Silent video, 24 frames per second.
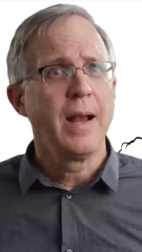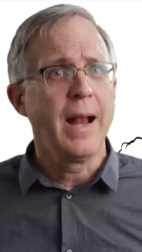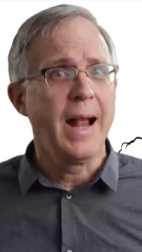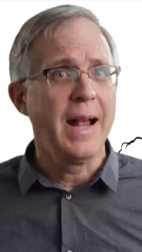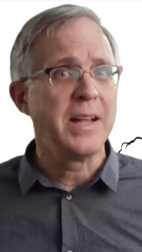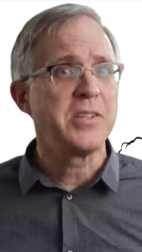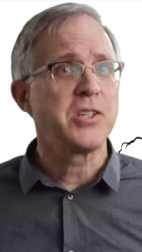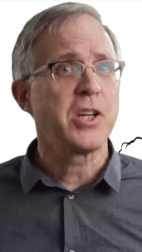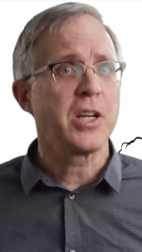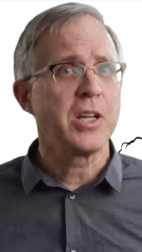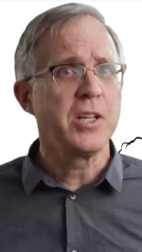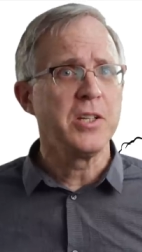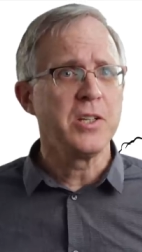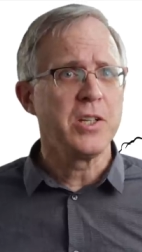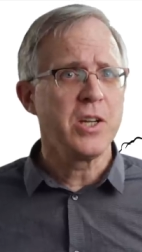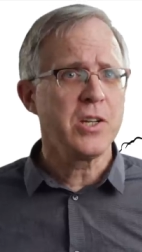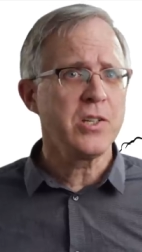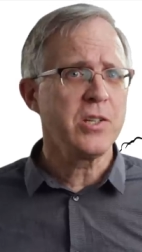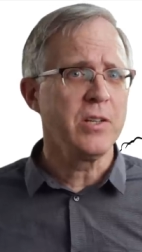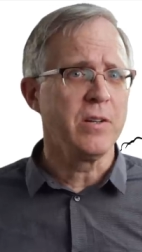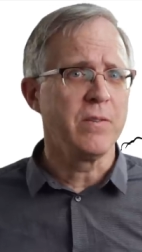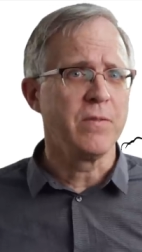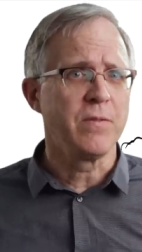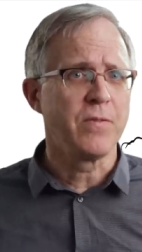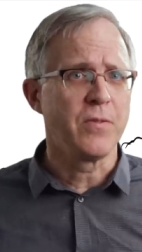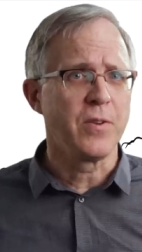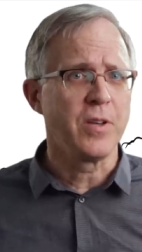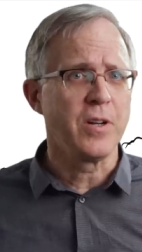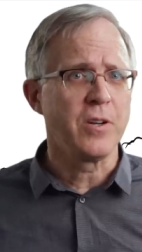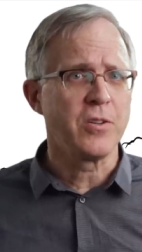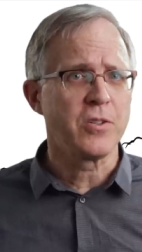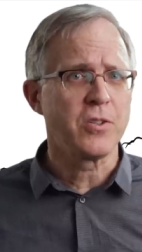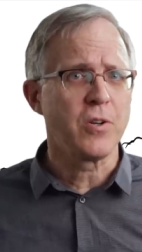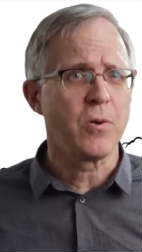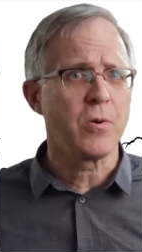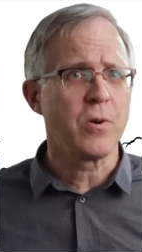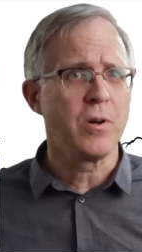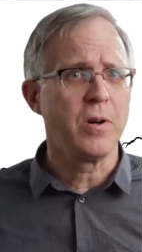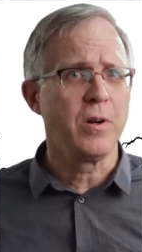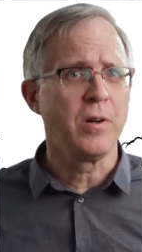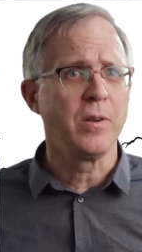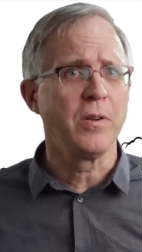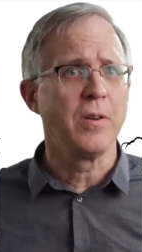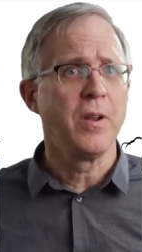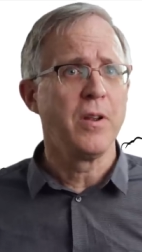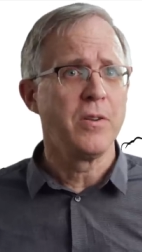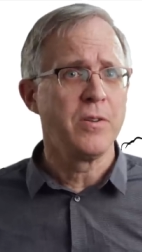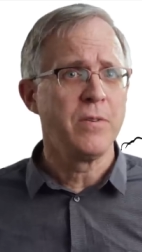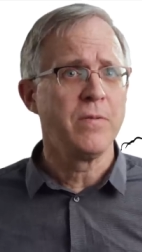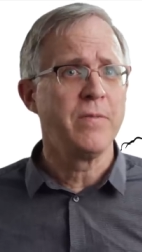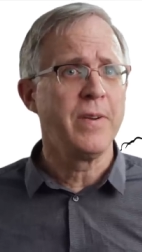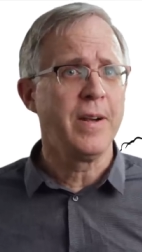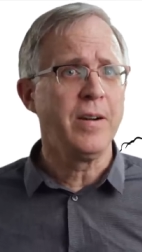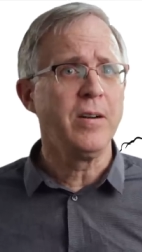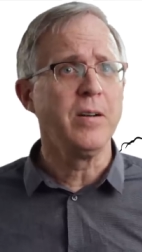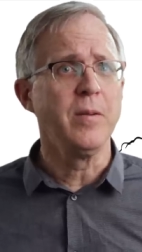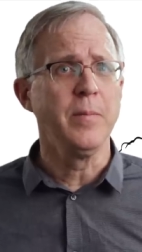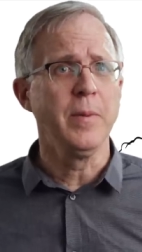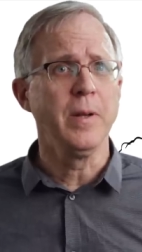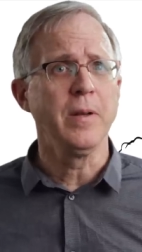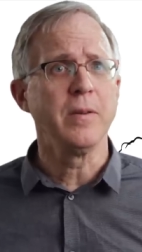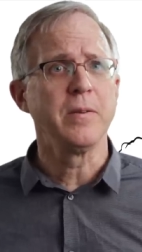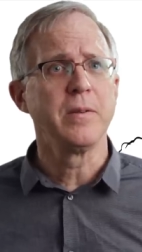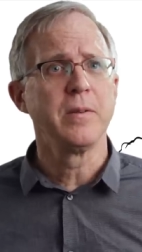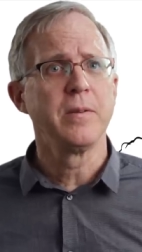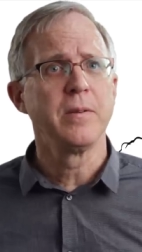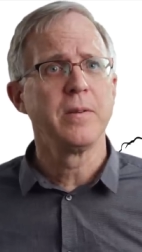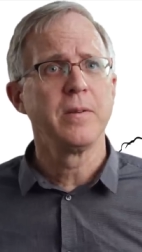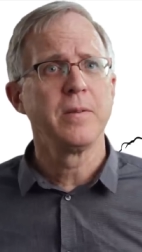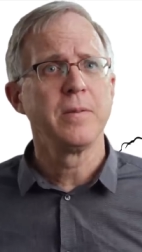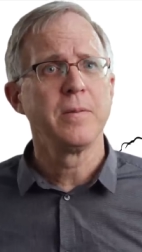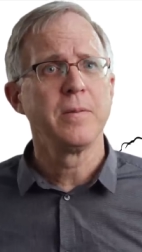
as a condition for their so-called development.